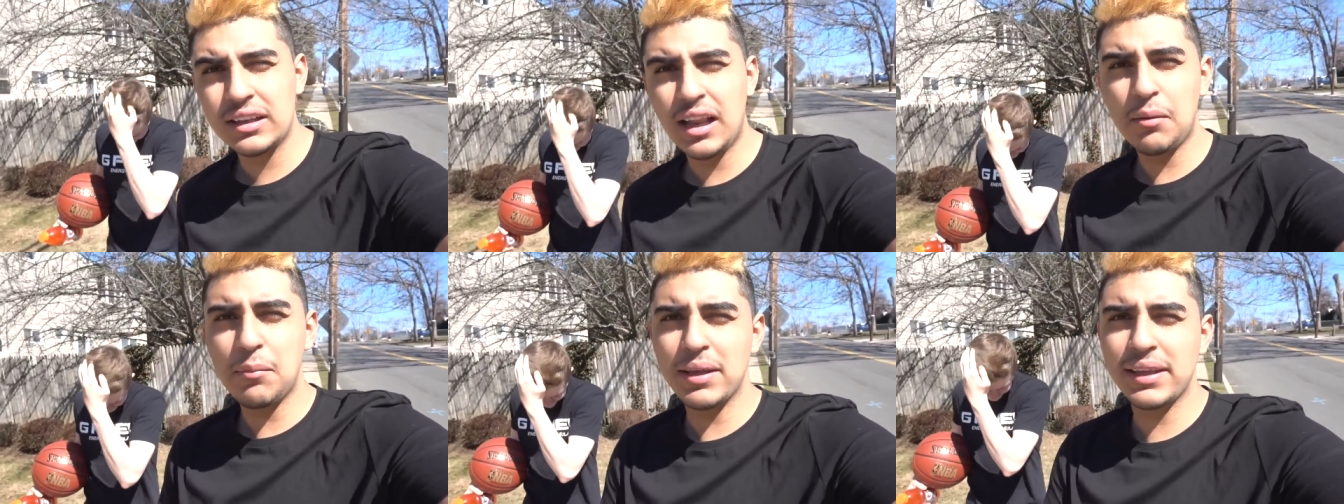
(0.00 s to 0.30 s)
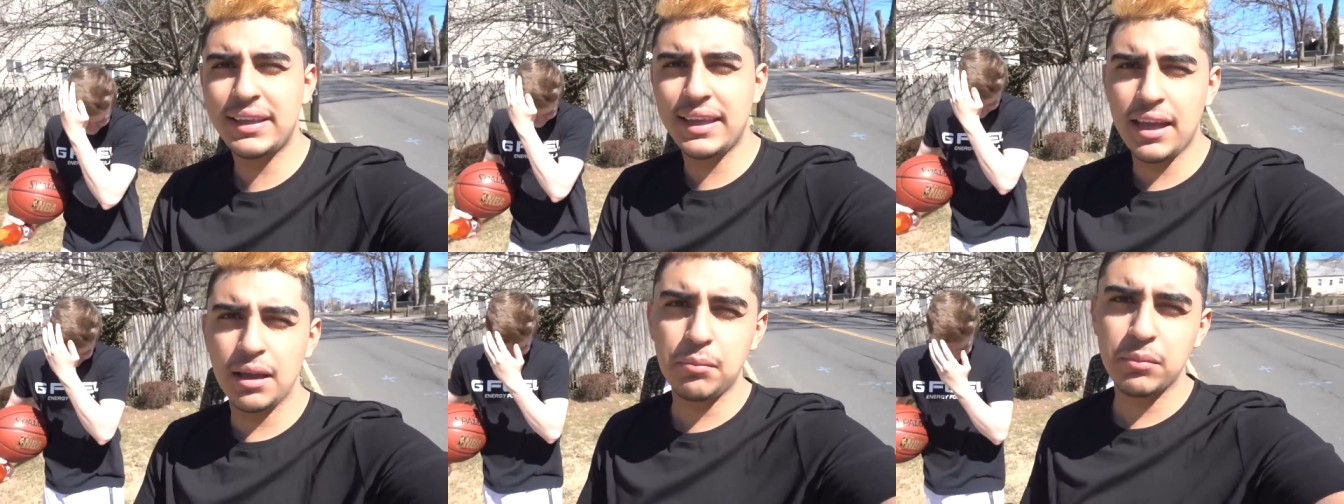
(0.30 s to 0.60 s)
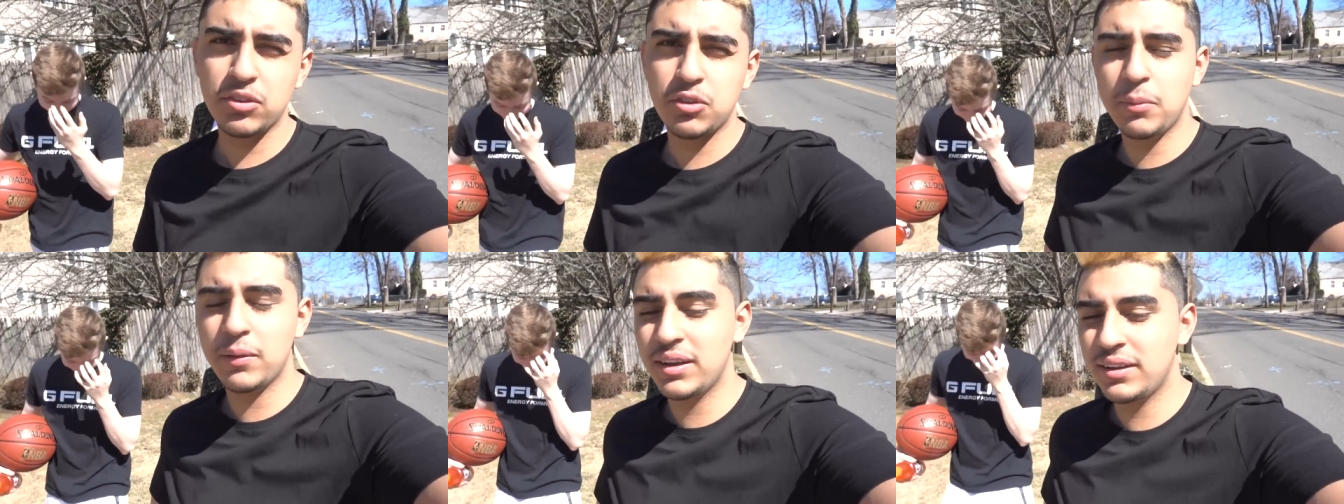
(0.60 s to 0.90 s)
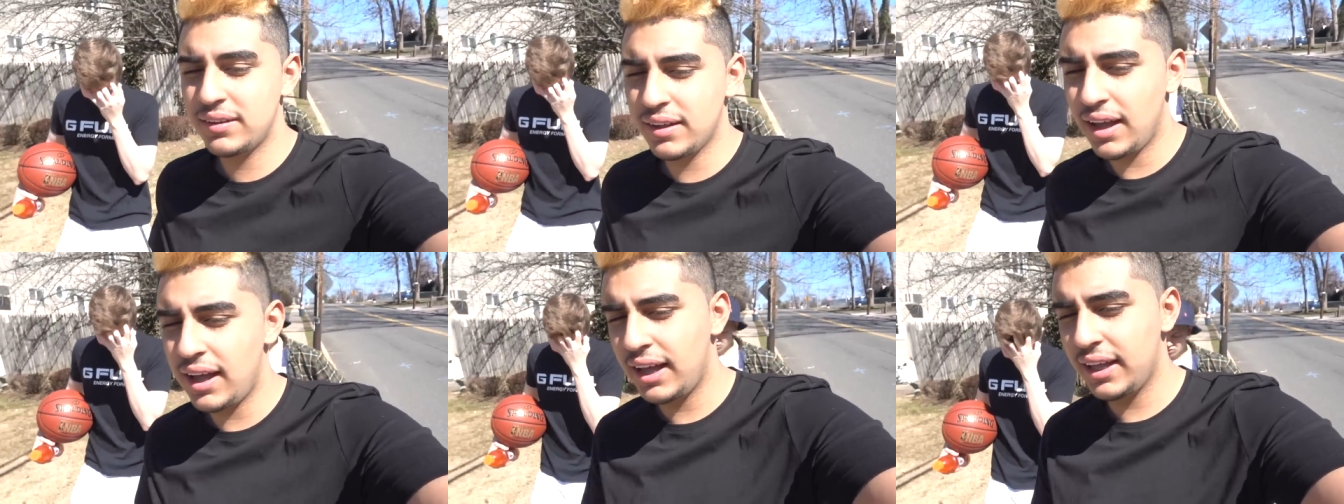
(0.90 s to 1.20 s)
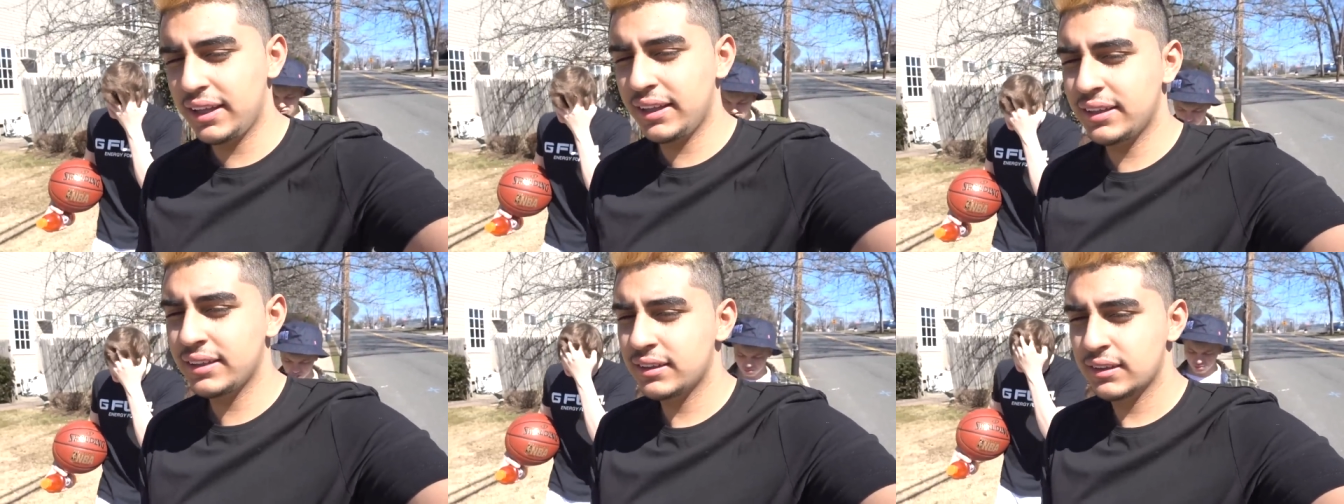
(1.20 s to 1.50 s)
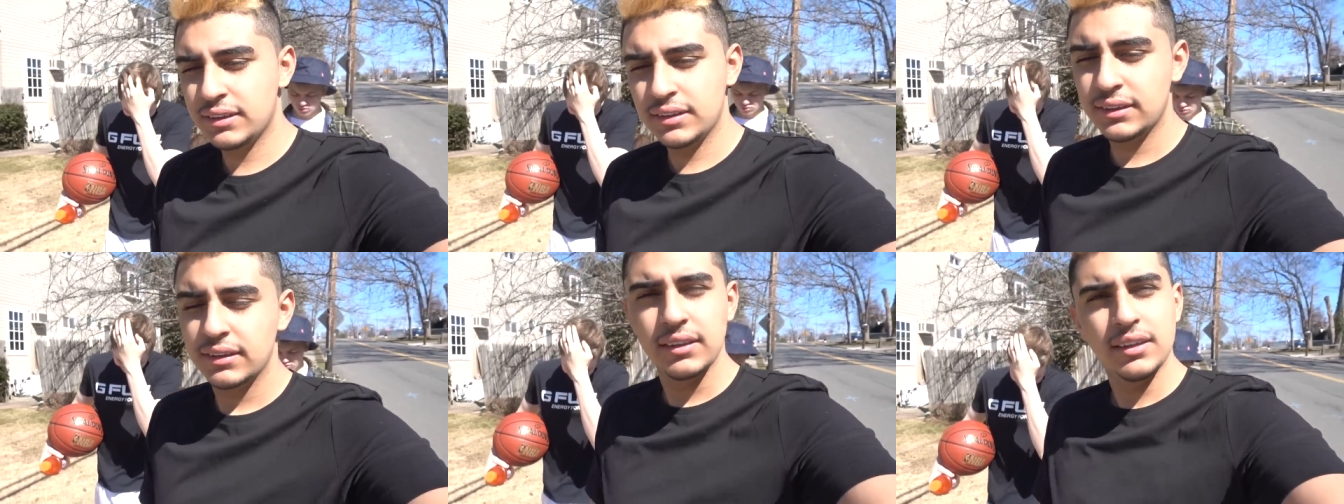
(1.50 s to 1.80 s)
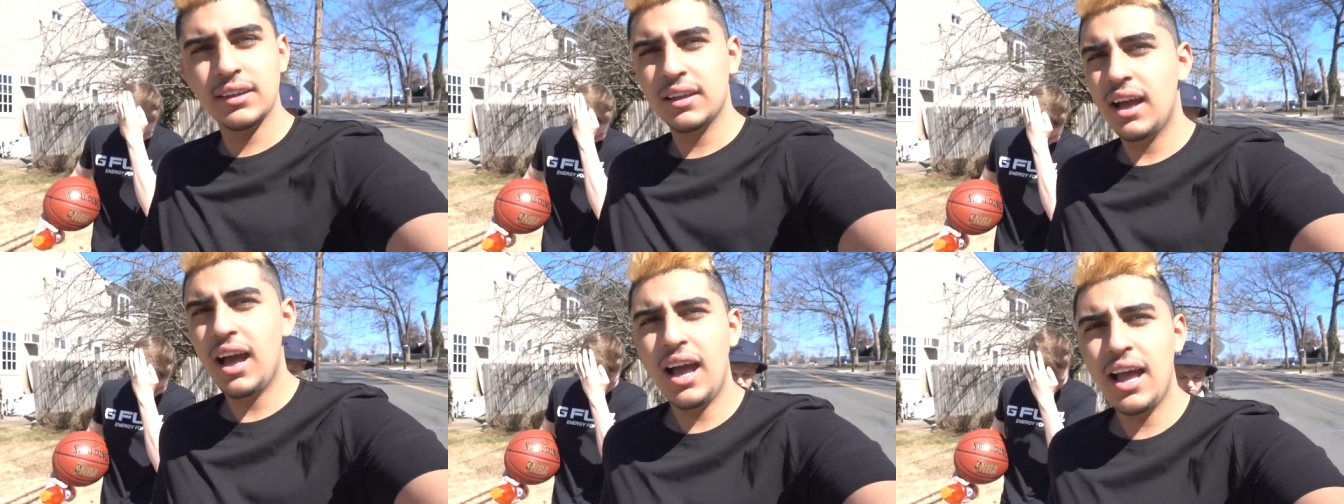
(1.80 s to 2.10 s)
Now my camera's about to die.
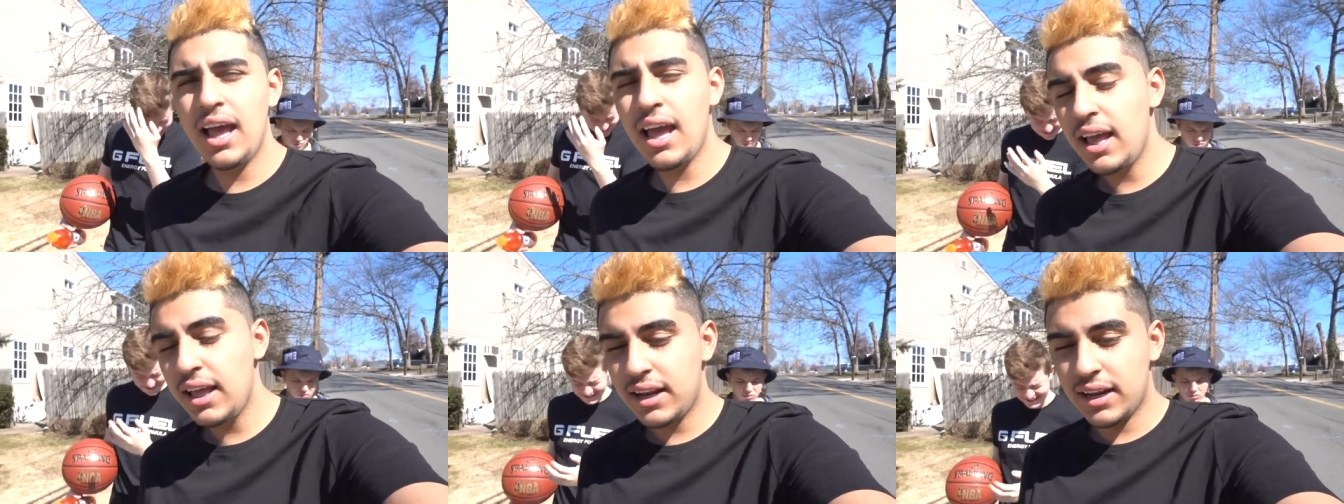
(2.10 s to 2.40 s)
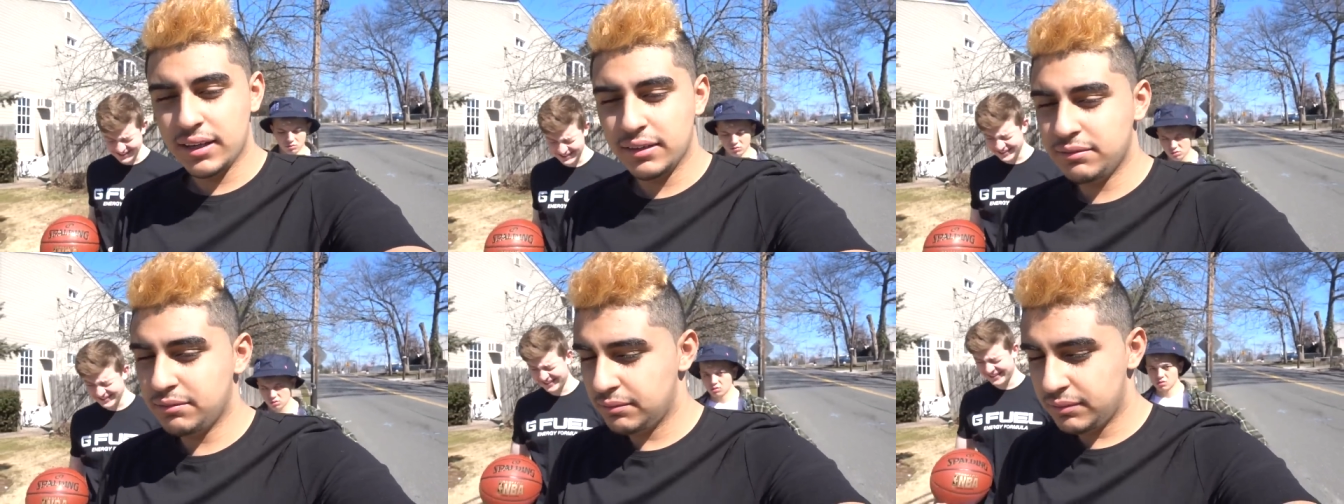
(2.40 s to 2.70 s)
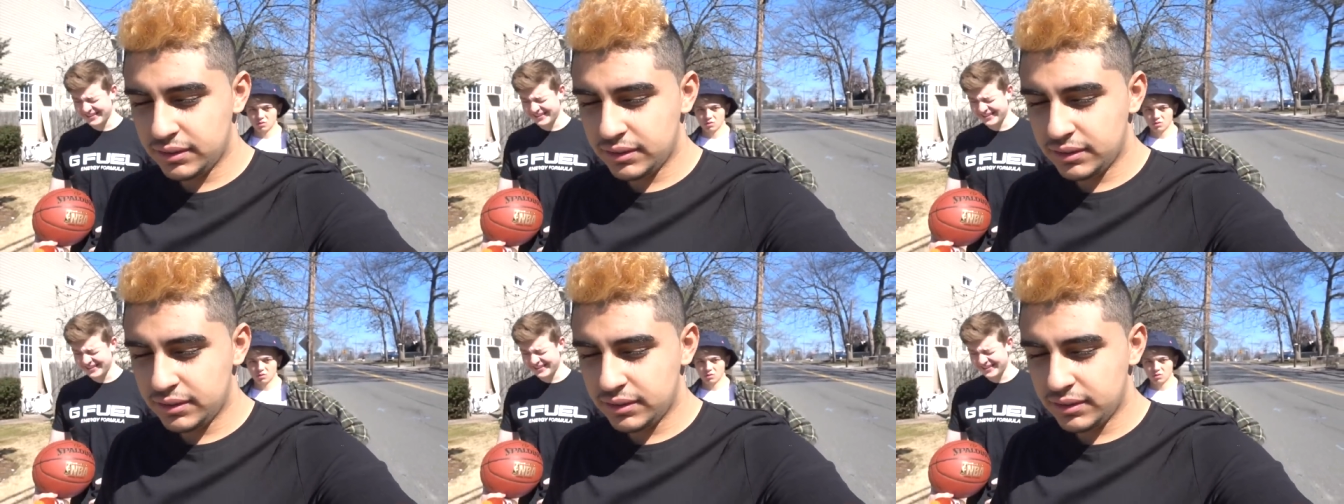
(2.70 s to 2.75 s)
I hate it.